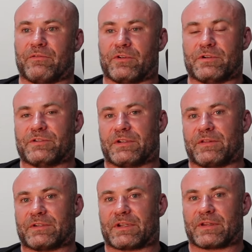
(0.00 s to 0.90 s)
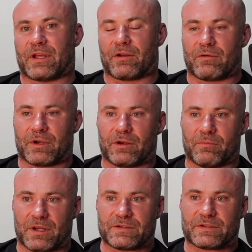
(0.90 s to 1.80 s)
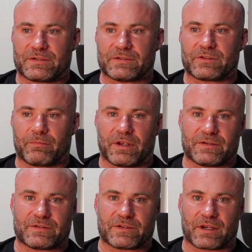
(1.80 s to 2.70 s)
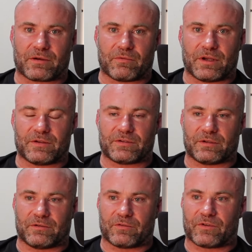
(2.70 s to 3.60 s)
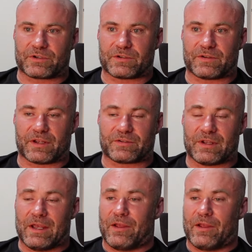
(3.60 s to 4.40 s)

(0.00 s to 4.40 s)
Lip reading: If you're using things like that on a regular basis, in some cases that can raise liver function tests.